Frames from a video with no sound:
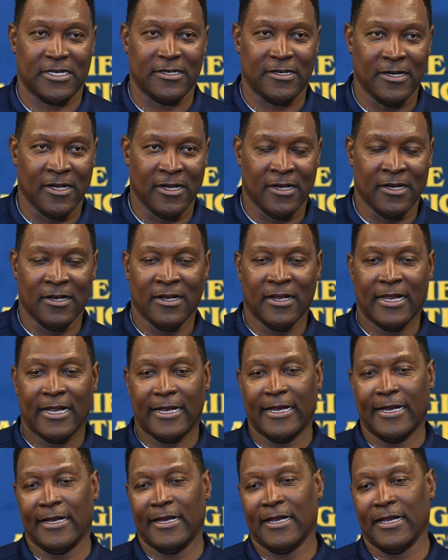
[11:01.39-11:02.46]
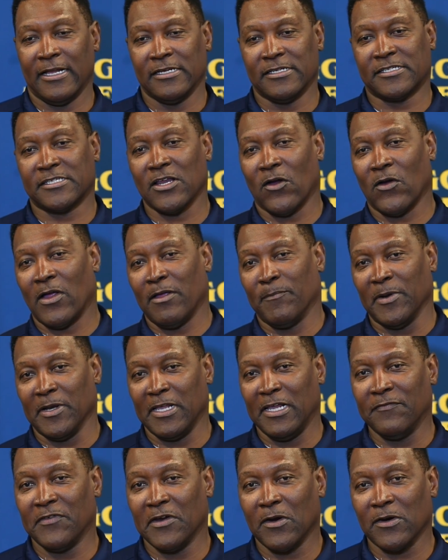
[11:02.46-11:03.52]
and uh, and so I
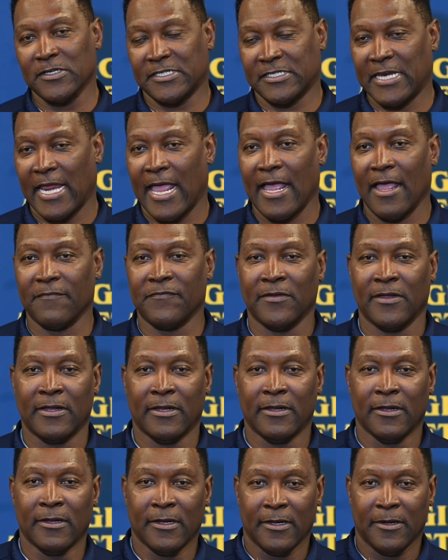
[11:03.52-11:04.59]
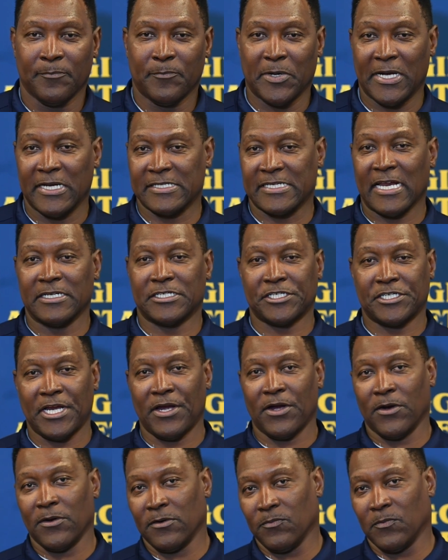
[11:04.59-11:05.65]
believe in our staff. But as I
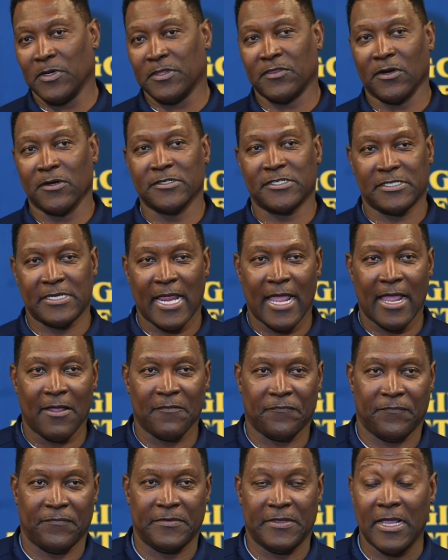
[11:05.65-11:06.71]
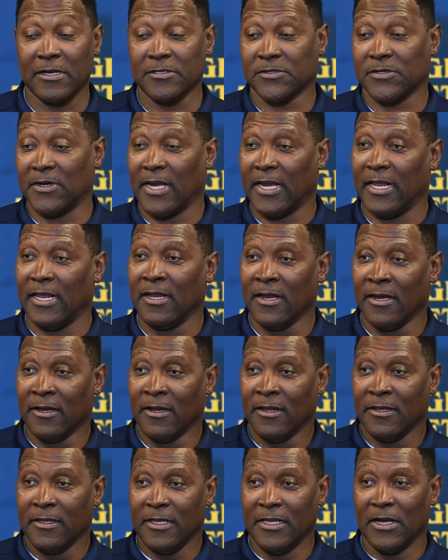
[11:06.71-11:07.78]
shared with our staff yesterday,
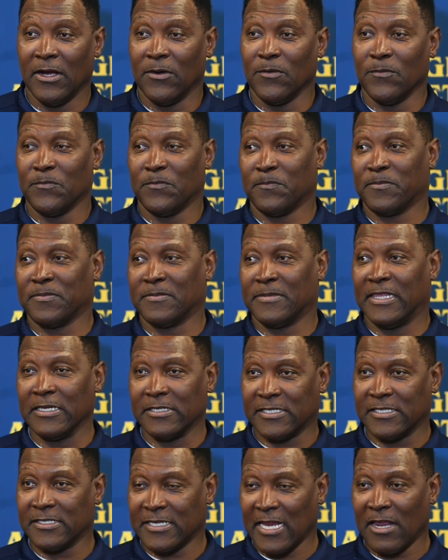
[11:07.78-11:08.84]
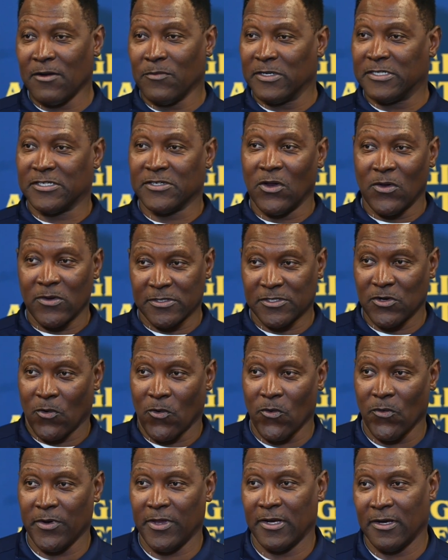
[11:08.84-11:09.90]
you know, this is a
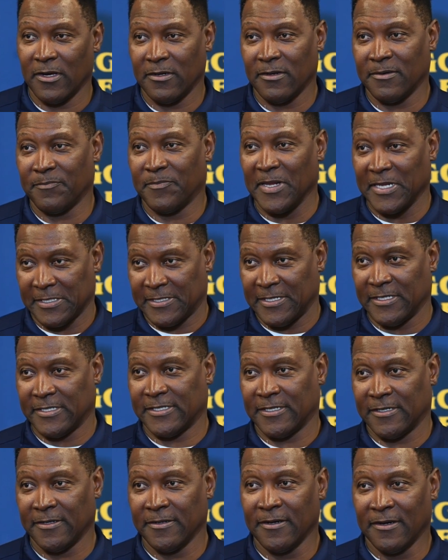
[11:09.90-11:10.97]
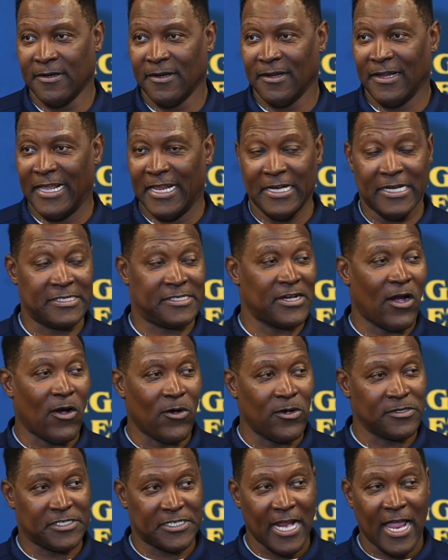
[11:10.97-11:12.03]
results-oriented business, and it's
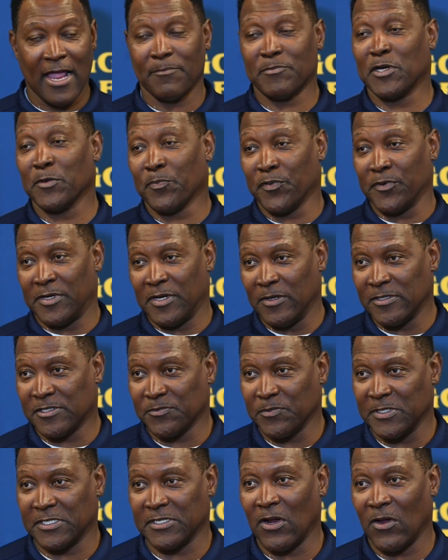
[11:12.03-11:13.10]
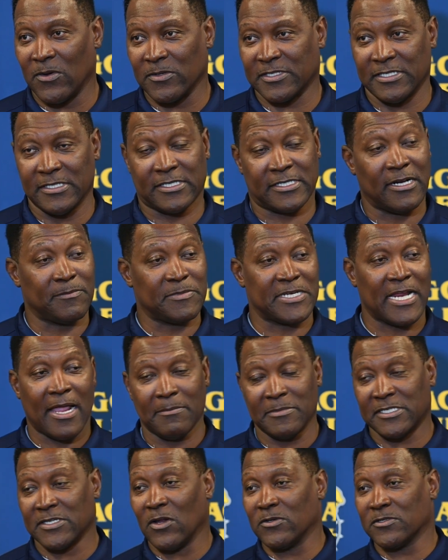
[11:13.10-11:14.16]
our job to produce results. And
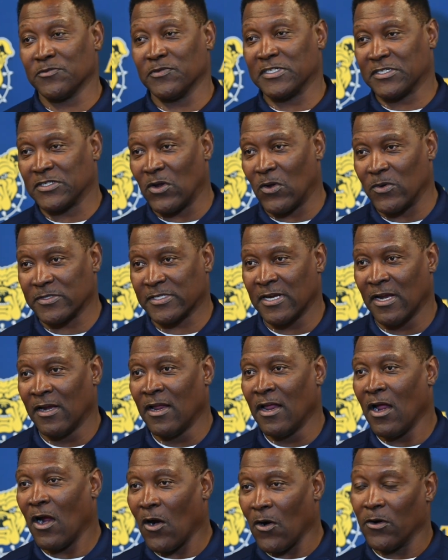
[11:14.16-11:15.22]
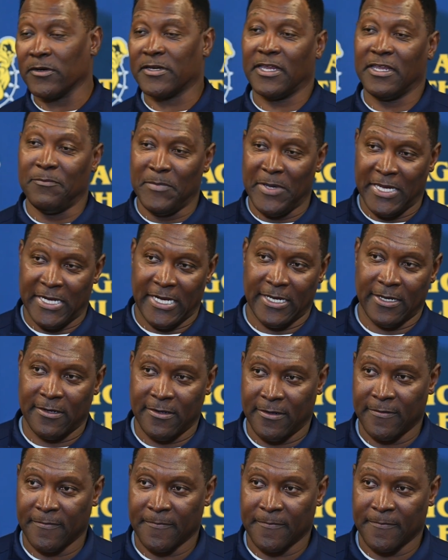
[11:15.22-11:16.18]
sometimes those results aren't immediate.